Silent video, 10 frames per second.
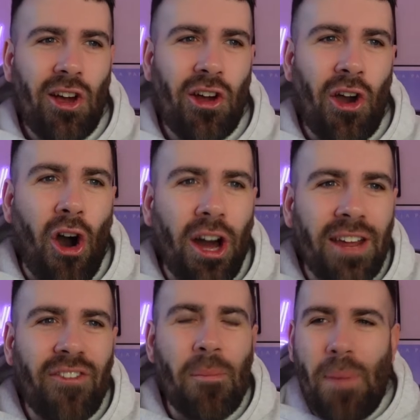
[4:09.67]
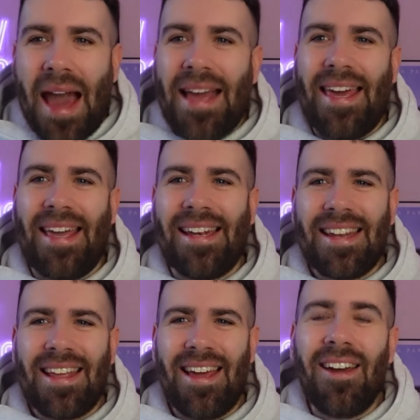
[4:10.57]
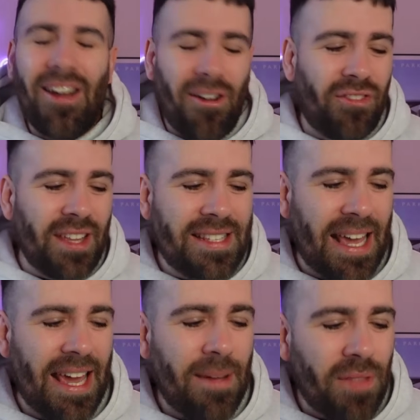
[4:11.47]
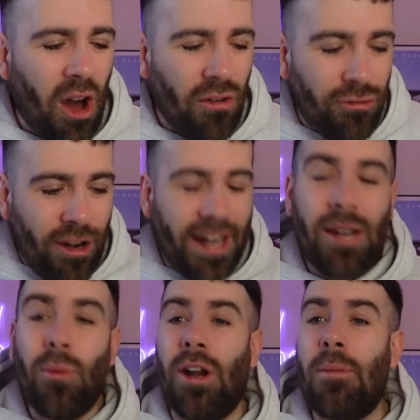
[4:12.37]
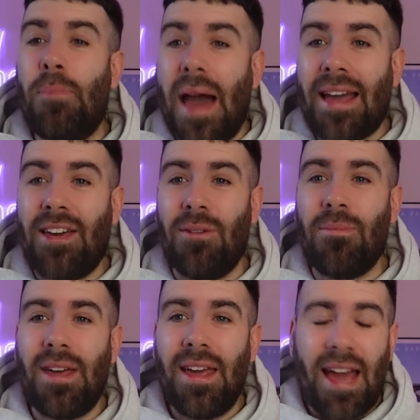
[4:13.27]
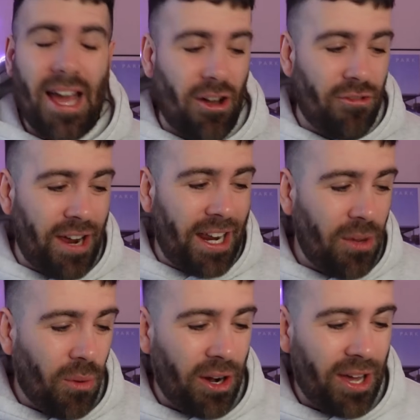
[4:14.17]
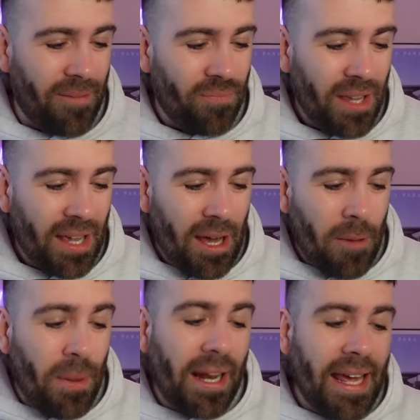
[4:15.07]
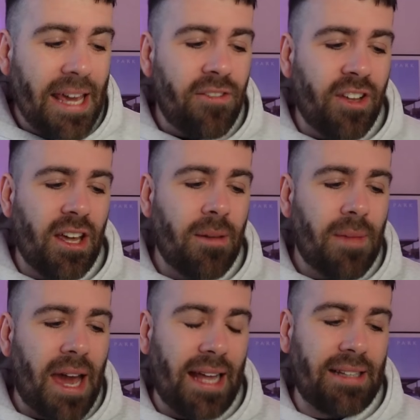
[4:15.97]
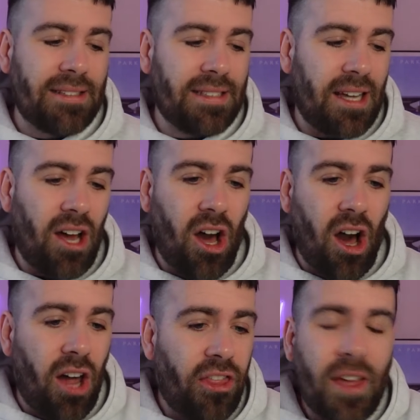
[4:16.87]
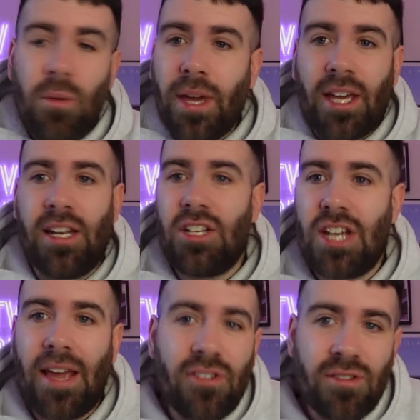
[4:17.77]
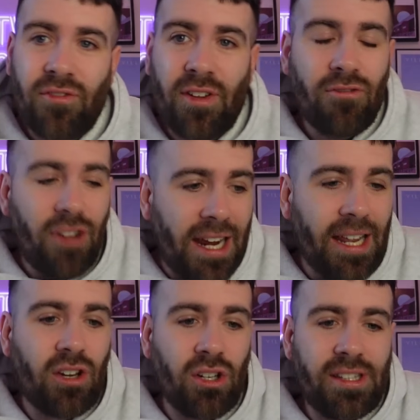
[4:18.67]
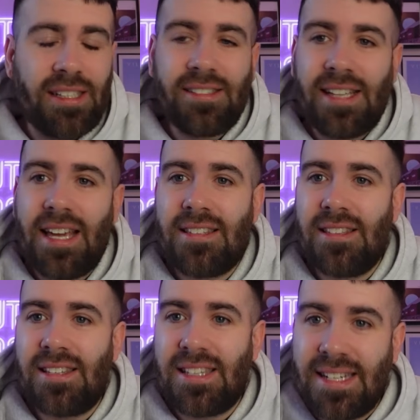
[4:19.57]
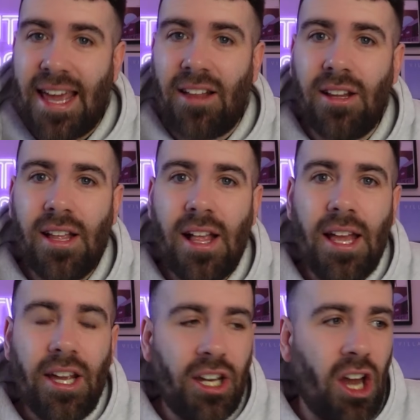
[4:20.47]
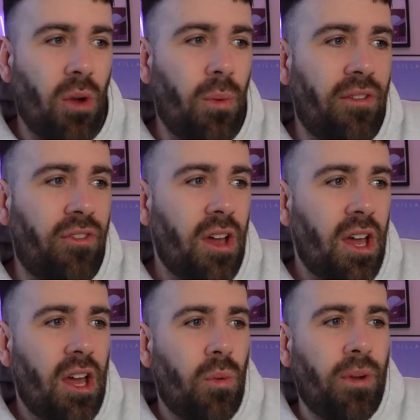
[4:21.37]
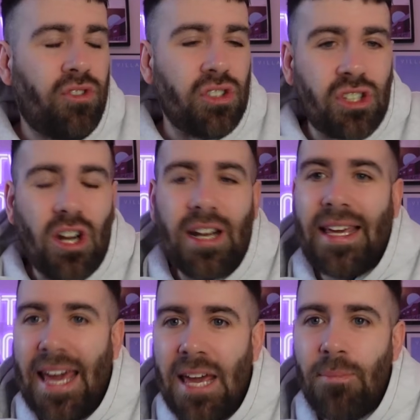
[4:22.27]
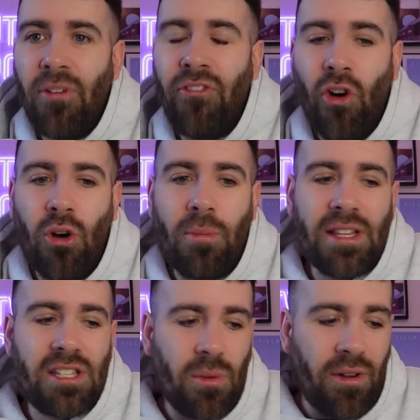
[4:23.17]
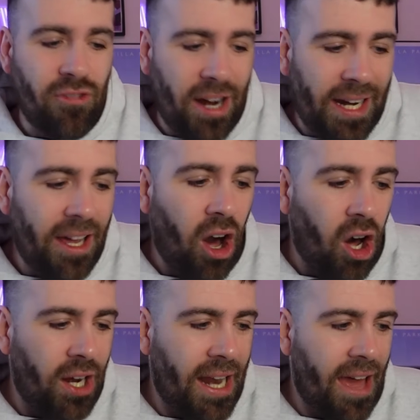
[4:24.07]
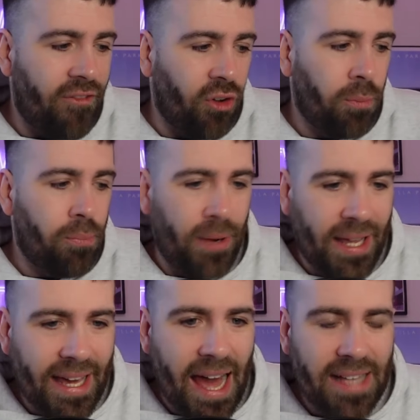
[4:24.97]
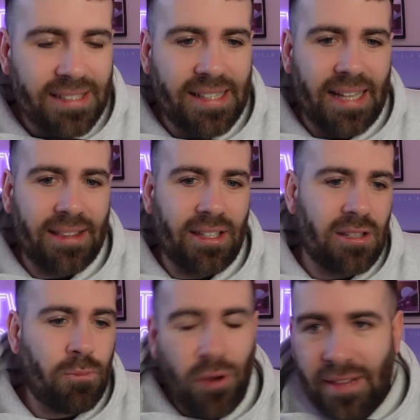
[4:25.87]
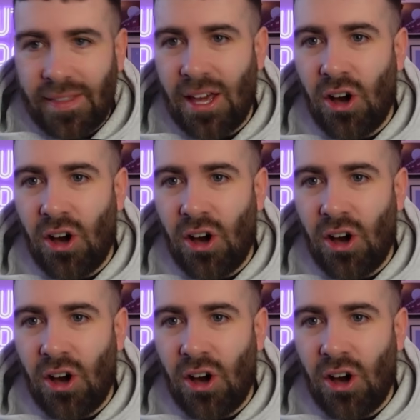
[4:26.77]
kind of a backing of the team, that I really want to back them and I really want to believe in them. And I think we can achieve something really good this season still. We've just got to keep performing to a really high level, bring our standards, bring the